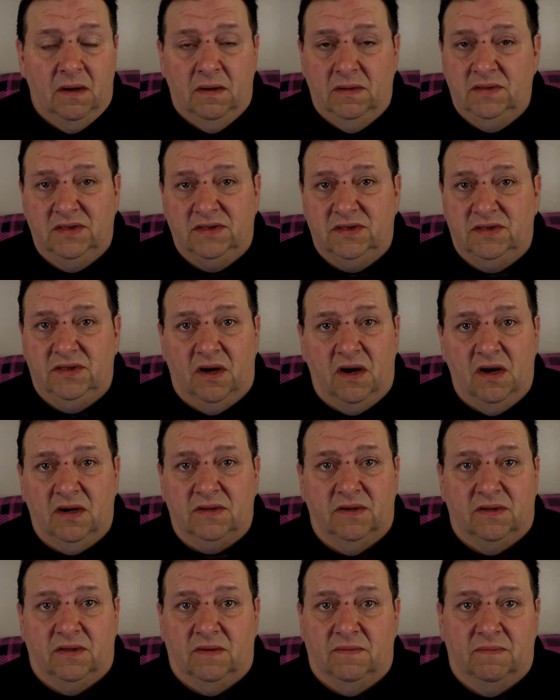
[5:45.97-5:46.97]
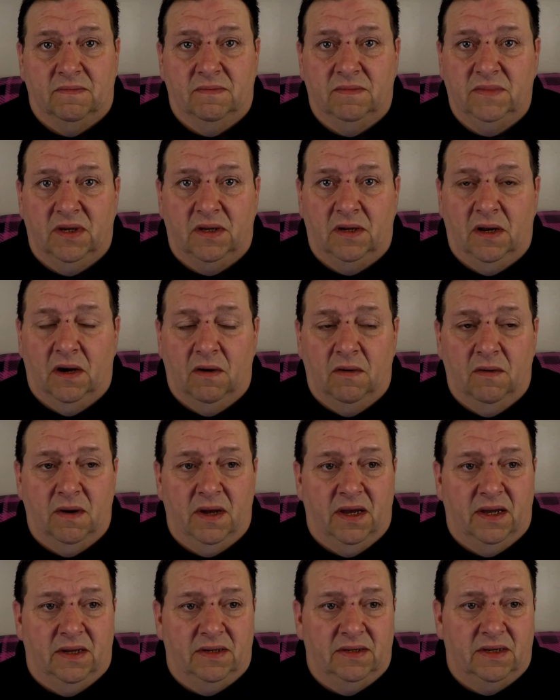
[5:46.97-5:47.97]
Just talk to them, you know,
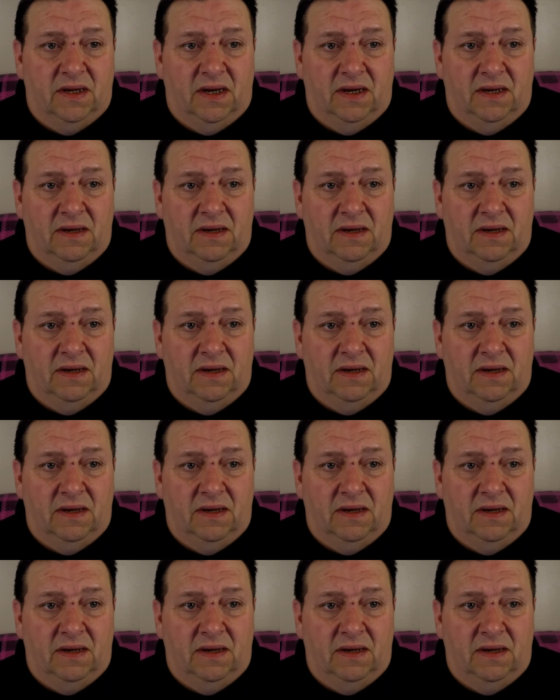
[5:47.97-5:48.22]
and